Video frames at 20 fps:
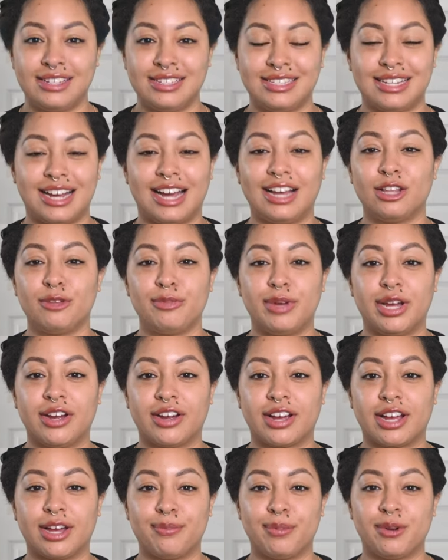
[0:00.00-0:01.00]
Dial
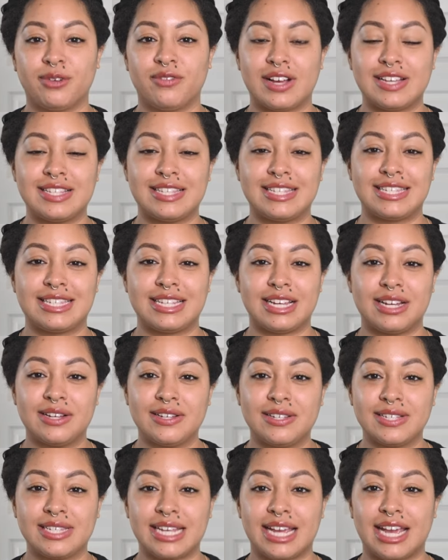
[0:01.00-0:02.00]
America provides
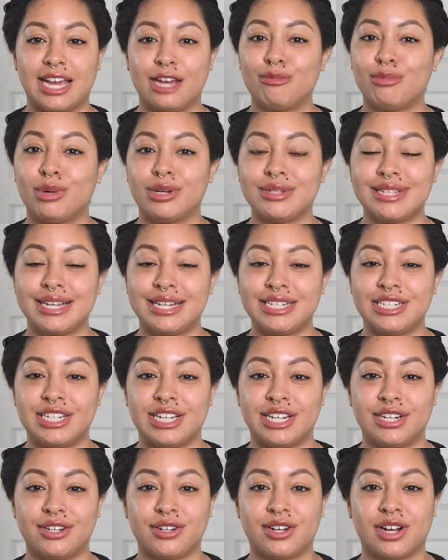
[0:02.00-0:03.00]
sales and
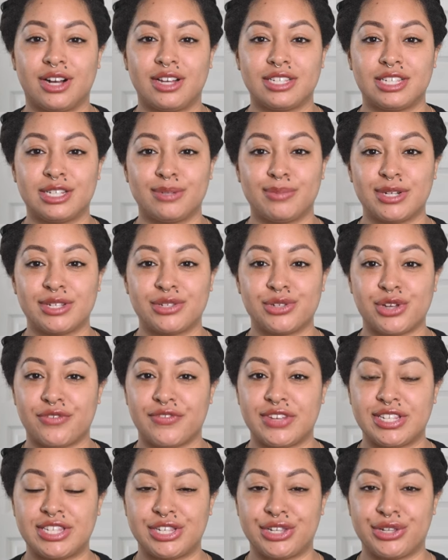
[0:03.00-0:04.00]
multi-channel customer
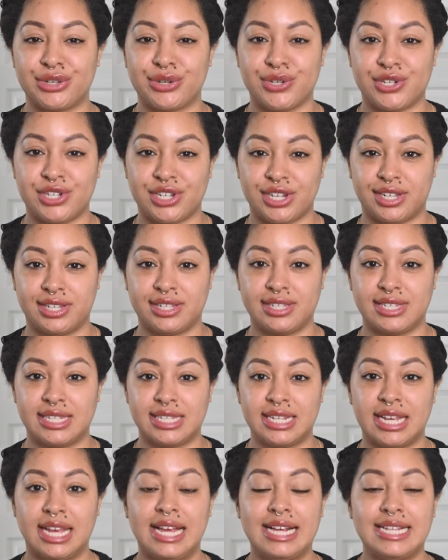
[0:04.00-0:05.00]
service
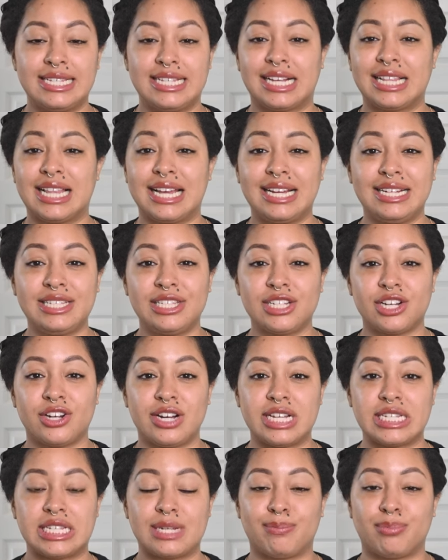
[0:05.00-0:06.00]
solutions to clients
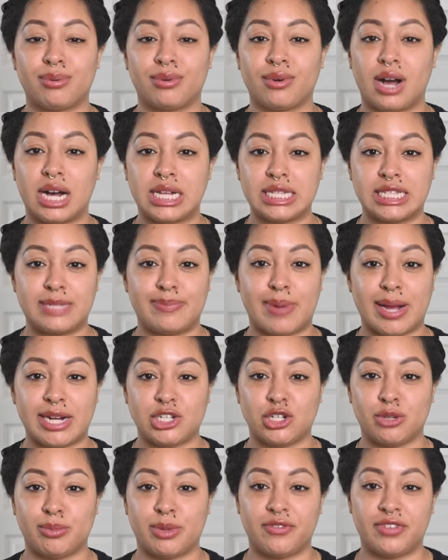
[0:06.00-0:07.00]
across a broad
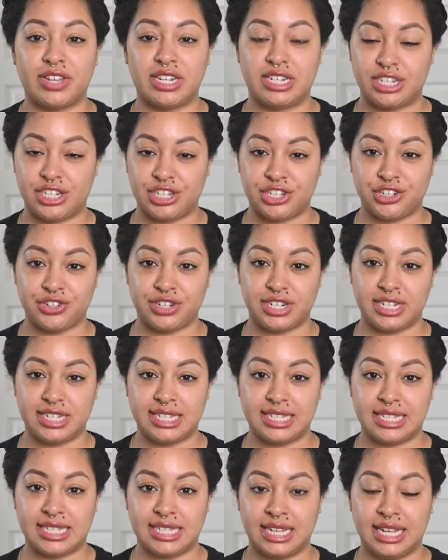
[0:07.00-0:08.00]
spectrum of
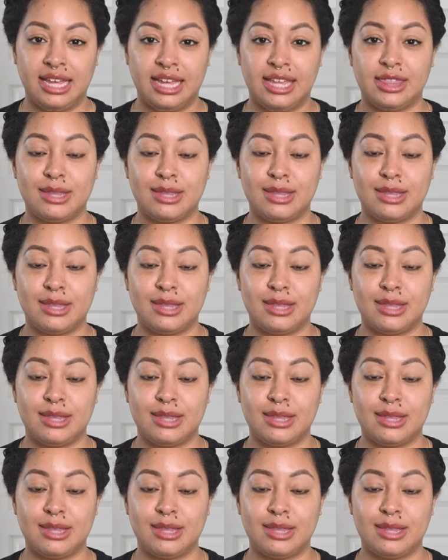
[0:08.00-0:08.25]
industries.